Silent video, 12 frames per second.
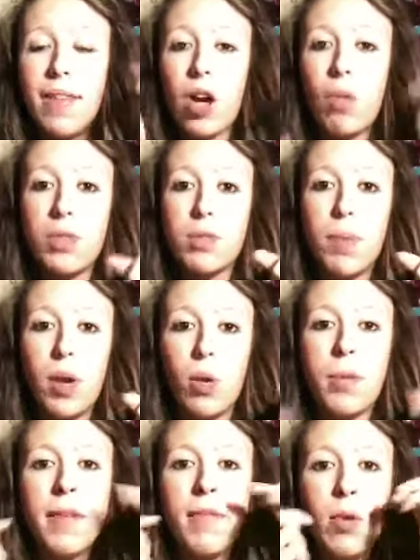the comments below.
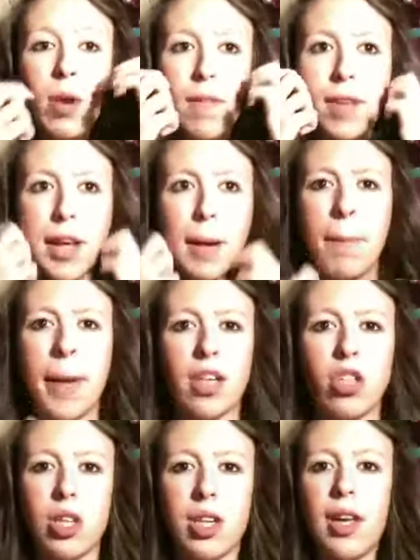But if you have like a
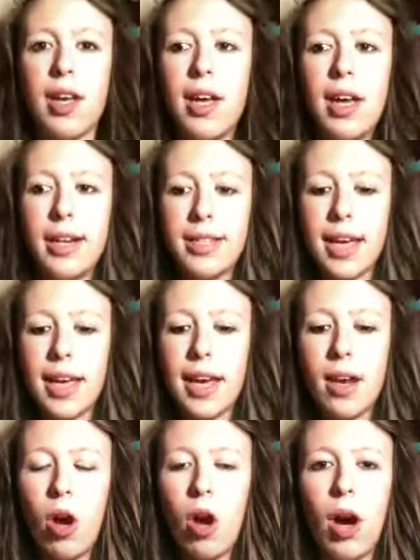picture
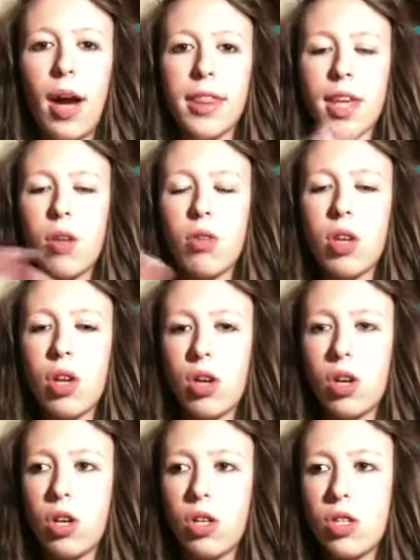saying, oh, I think you'd look
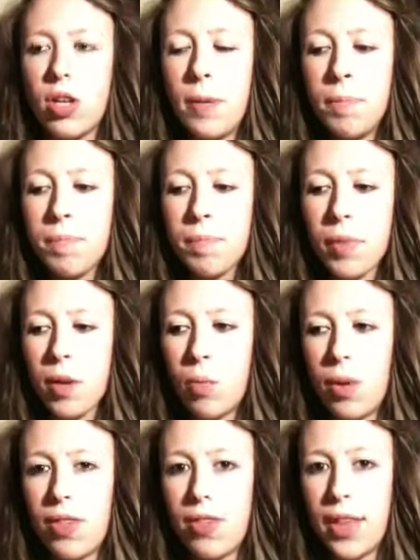good
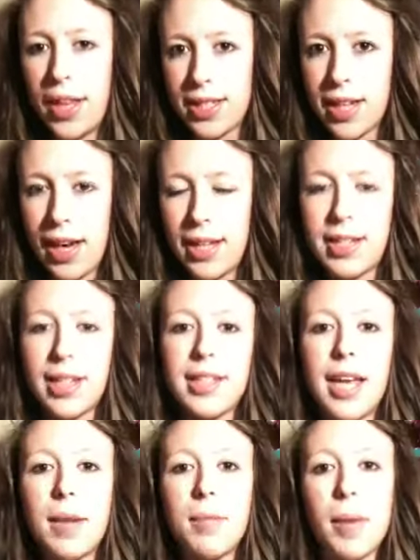with this cut,
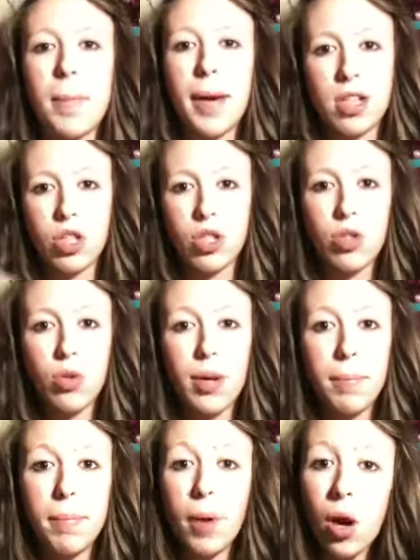send me a picture through
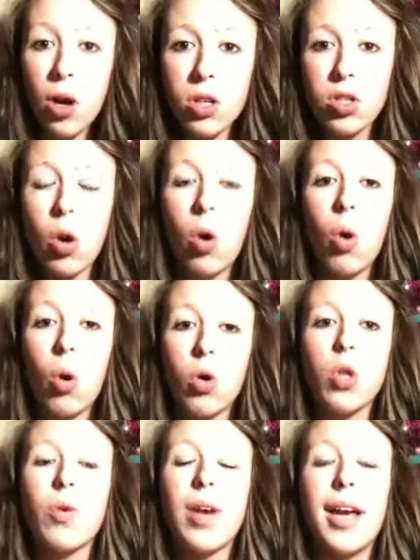inbox or
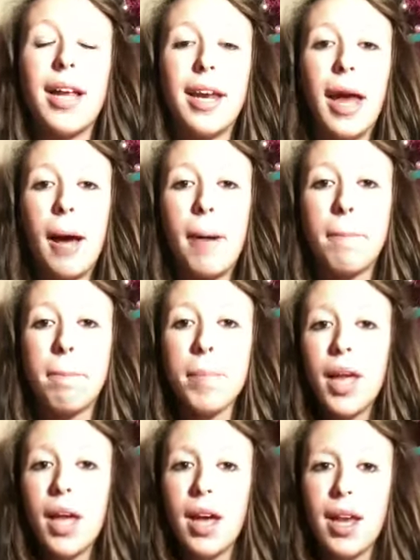you can um
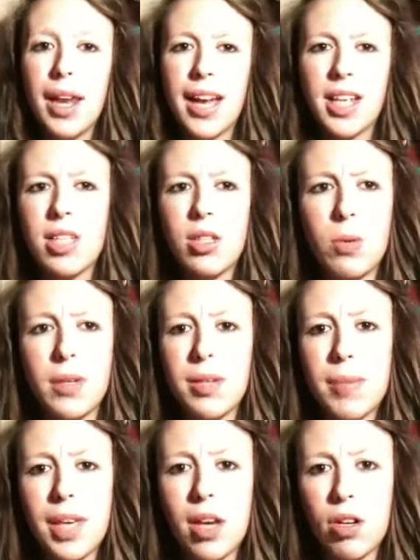like Twitter
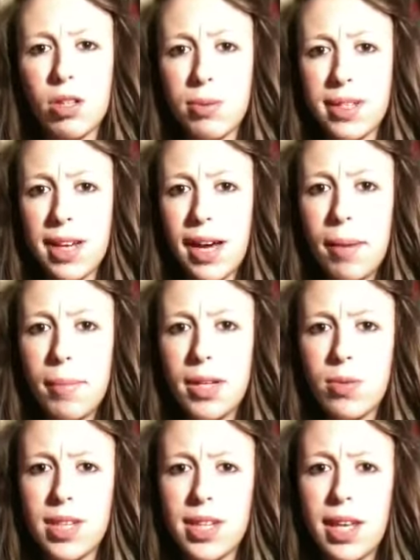me on Twitter, my
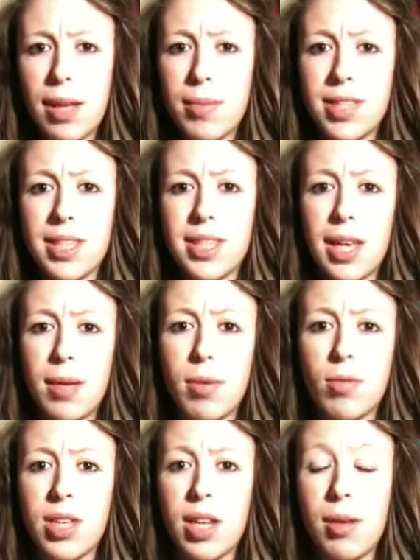Twitter name is the same
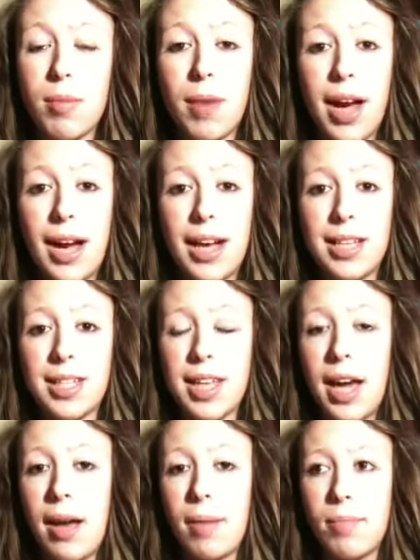username as
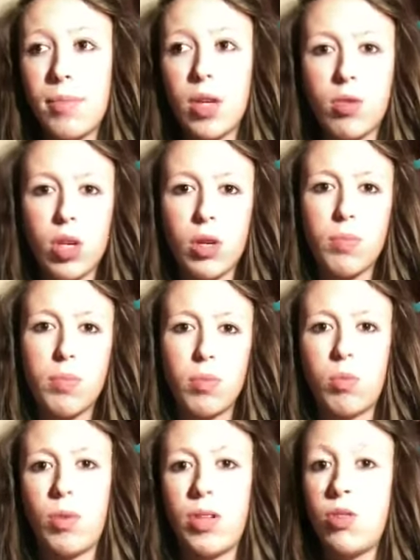um, YouTube.
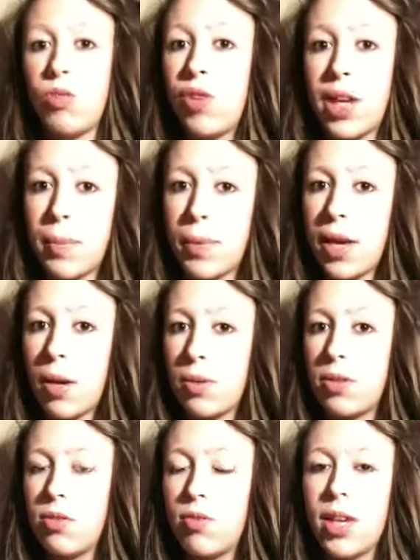One two three cuppycake
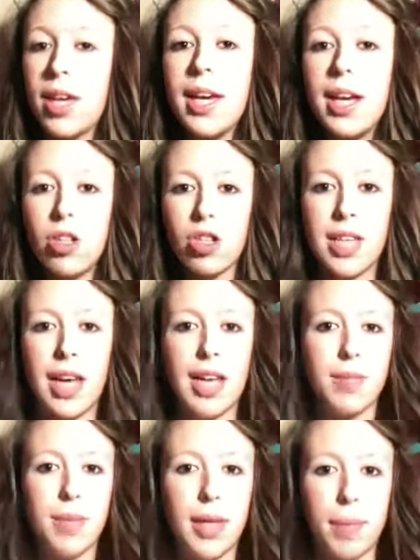one two three. Just
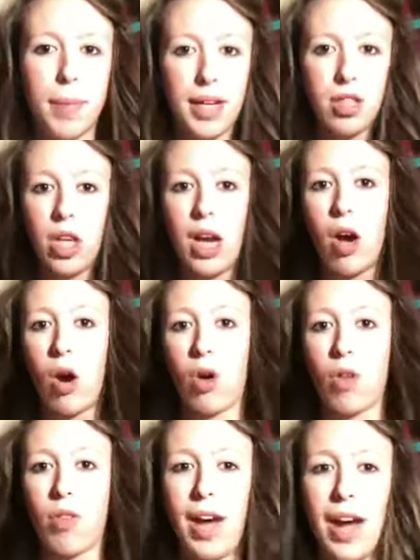send me a picture
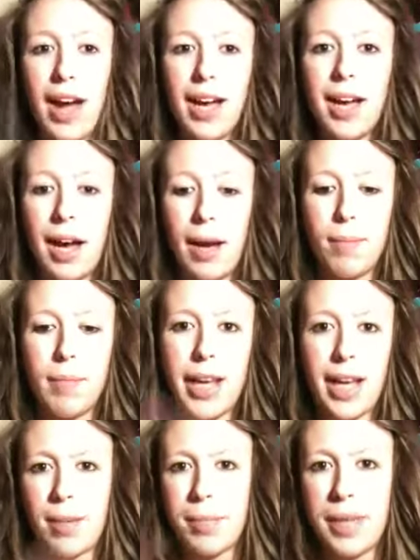on that. Um,
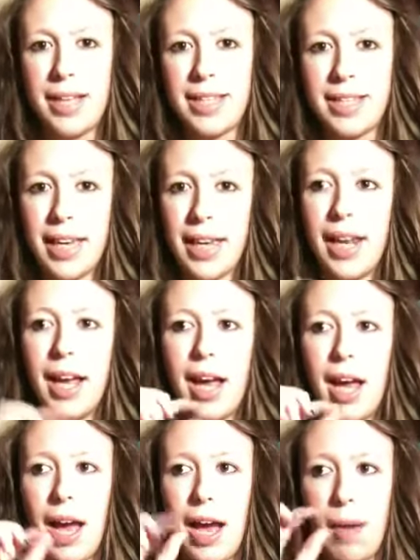link me in saying,
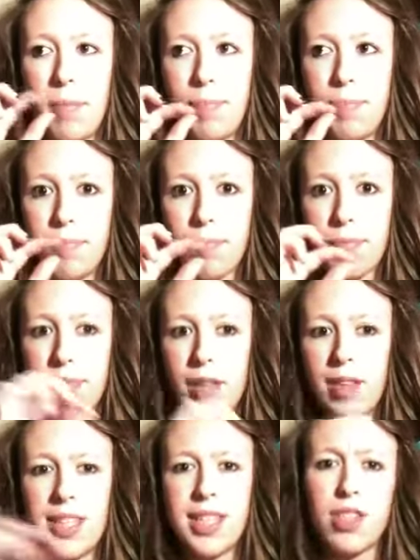um,
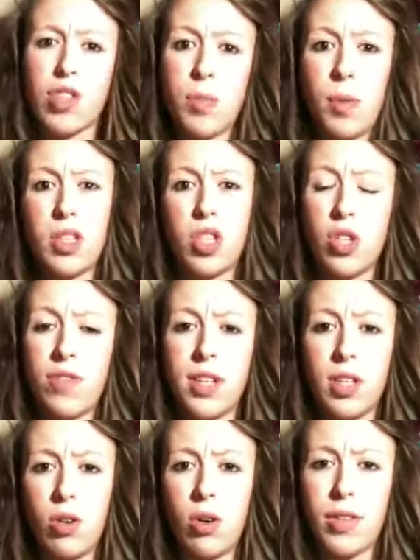this is a response to your
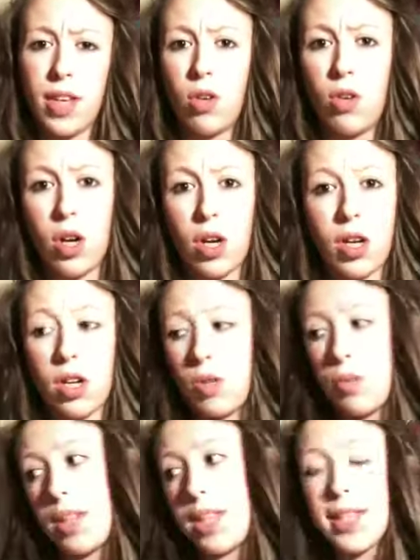video. I think you look
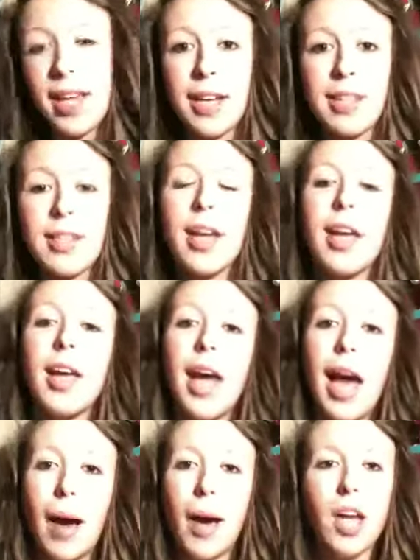good with this cut.
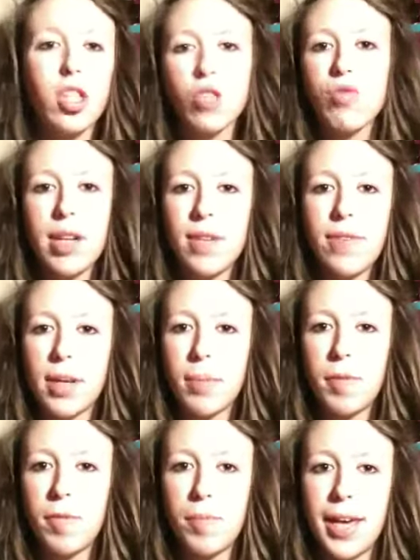I just really fed
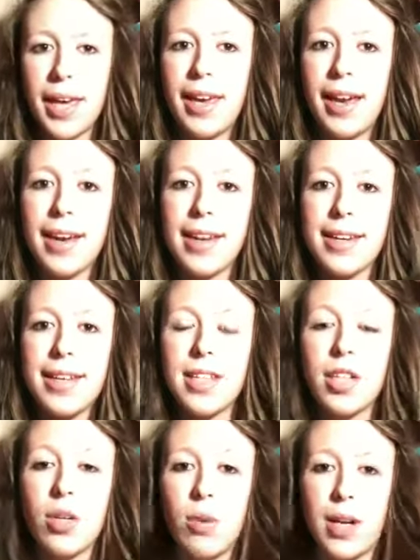up with my hair and I need
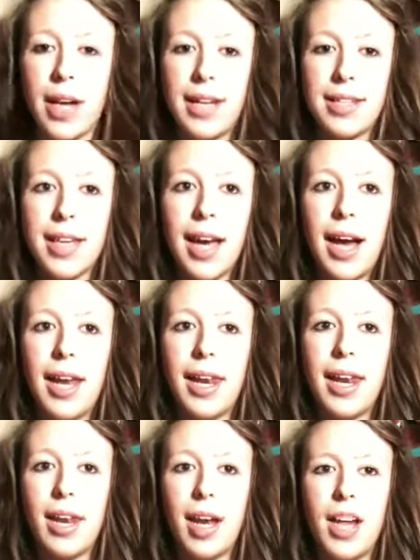a new cut
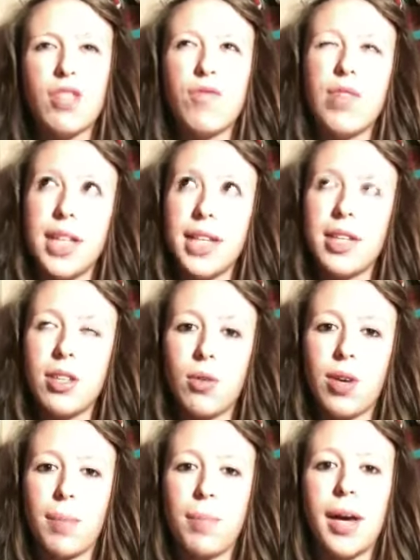and I don't really need a new
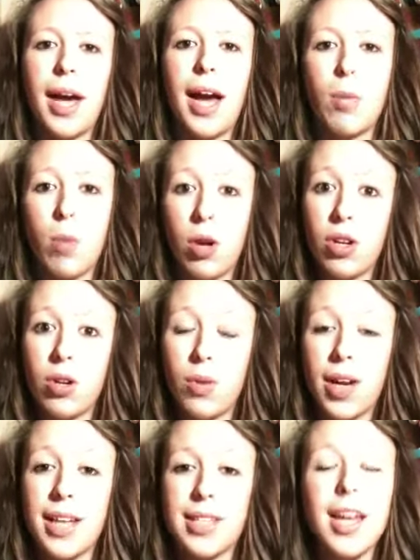cut but I want a new
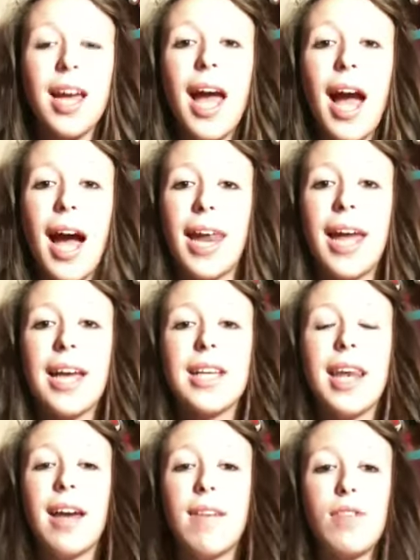cut and I'd
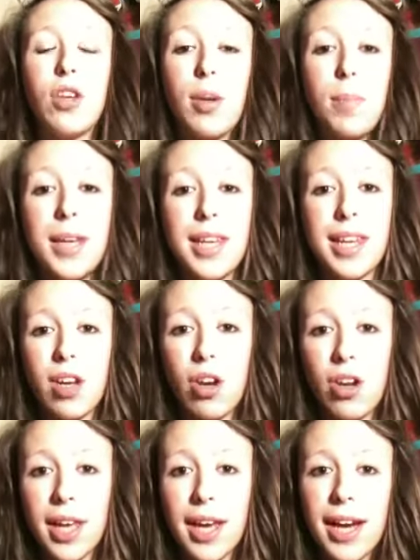love your opinion
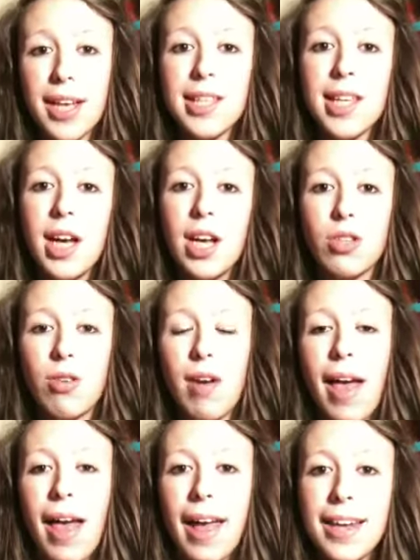on it guys so
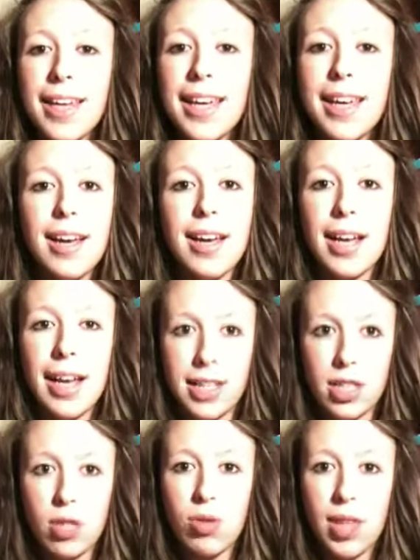any
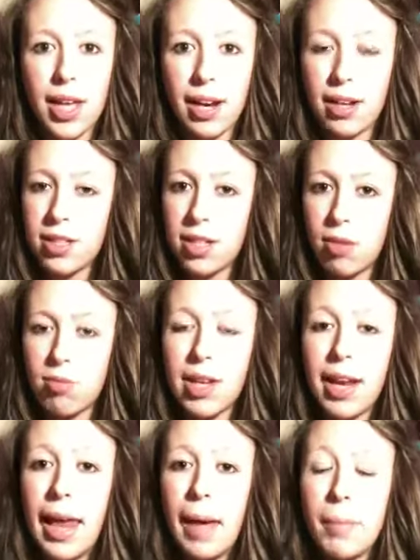cuts you think I'd suit
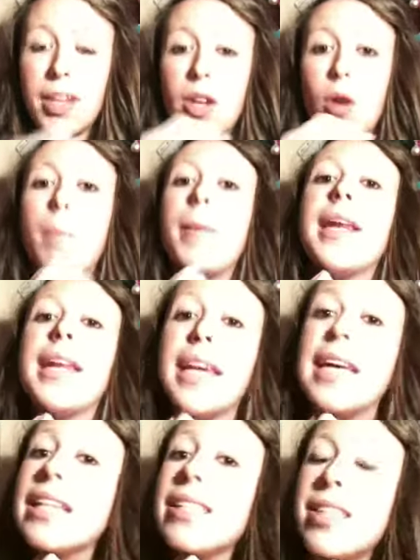let me know
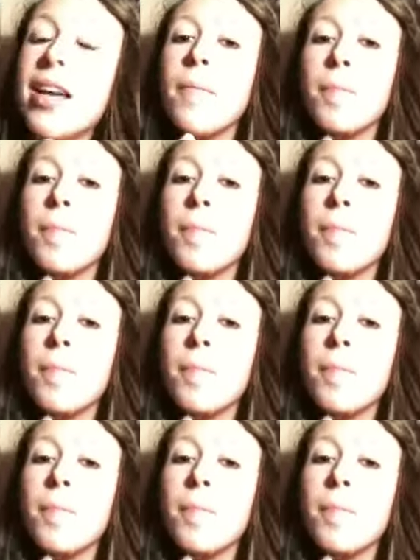please